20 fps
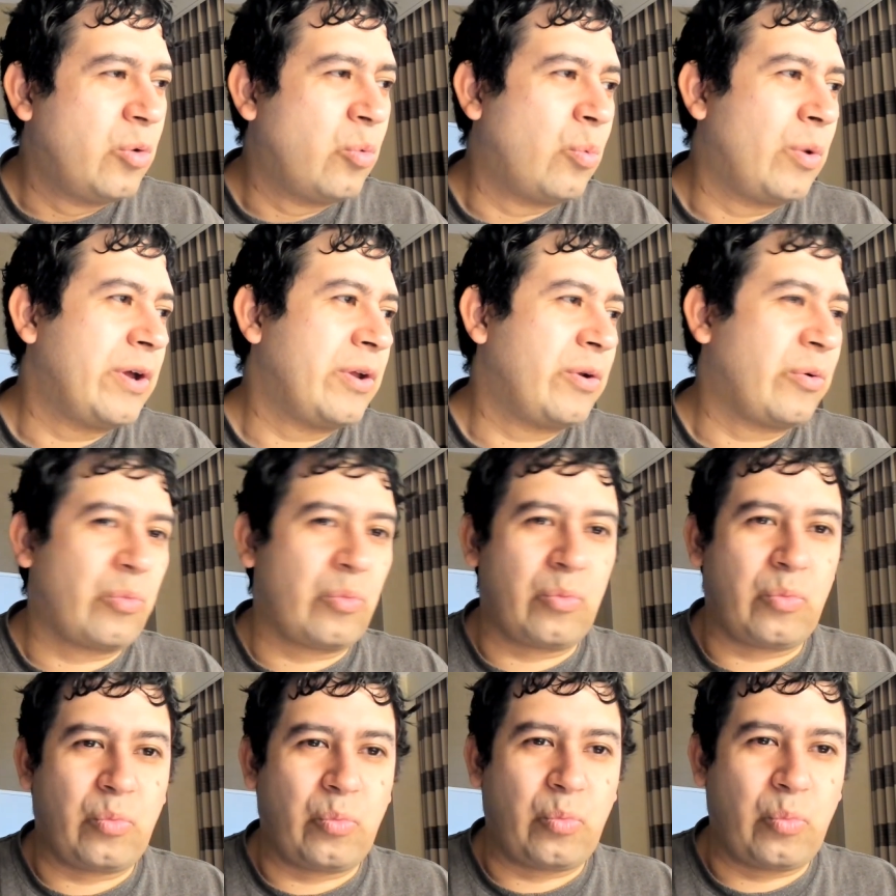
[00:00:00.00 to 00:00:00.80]
went
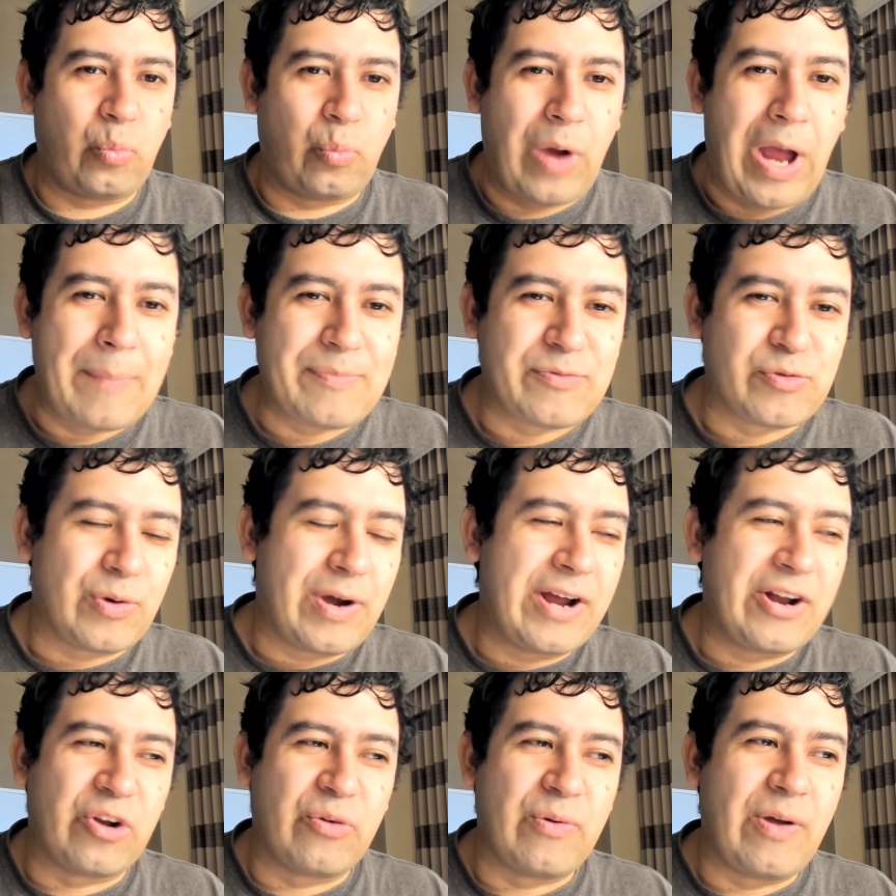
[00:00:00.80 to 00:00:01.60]
wrapped
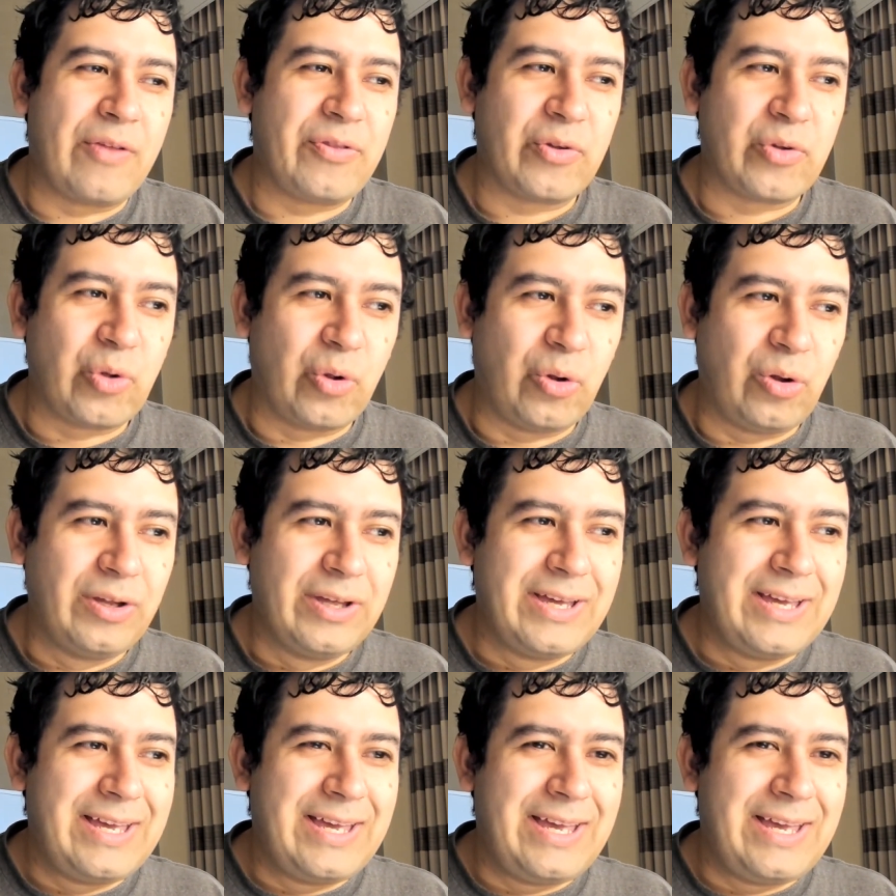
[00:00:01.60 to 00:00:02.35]
right around the goal,